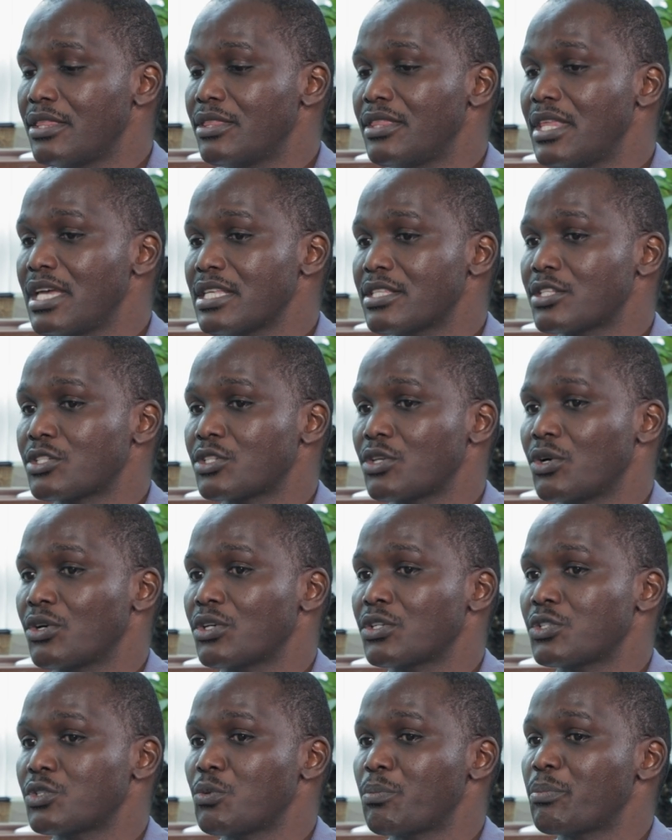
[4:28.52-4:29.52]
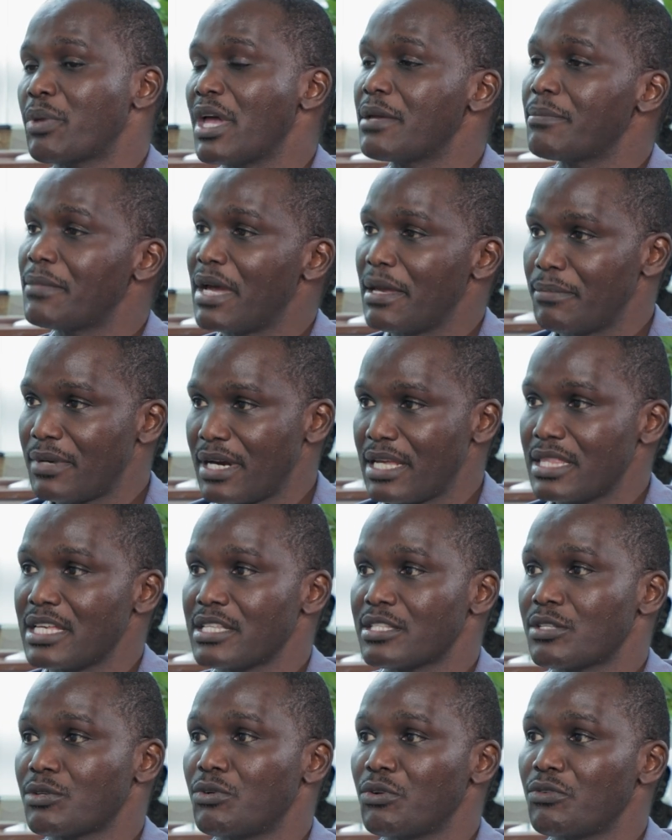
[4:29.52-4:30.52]
the stock to pay my
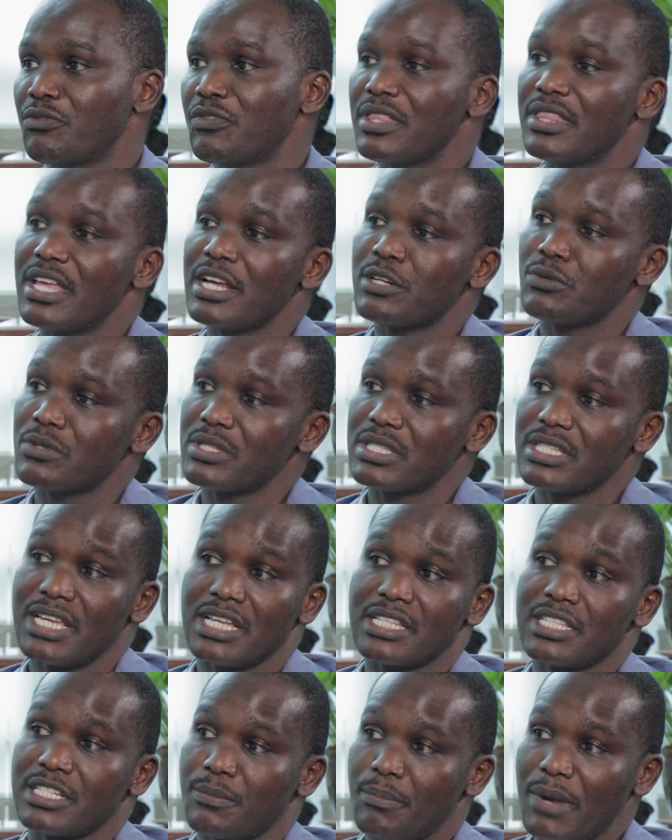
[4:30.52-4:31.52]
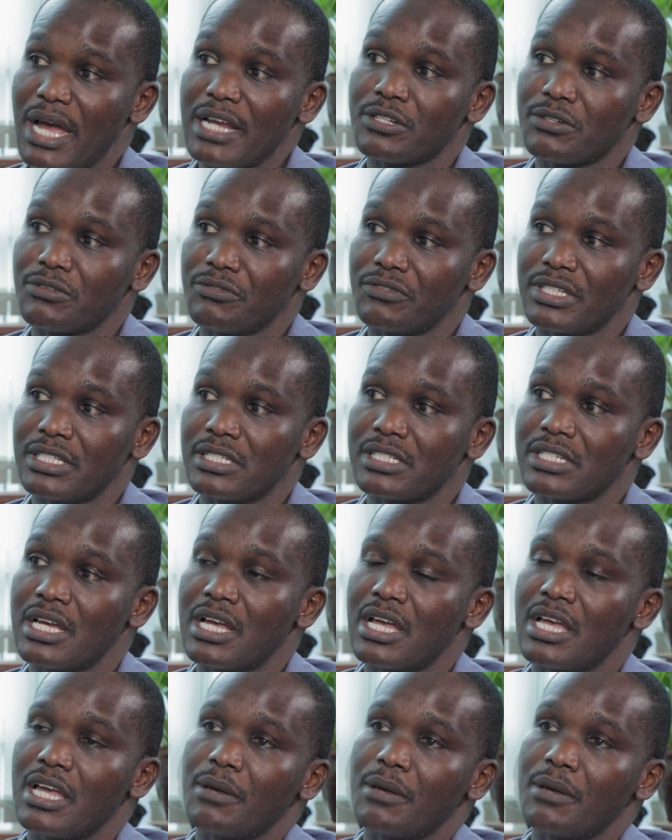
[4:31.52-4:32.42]
brother's school fee. That was just part of it.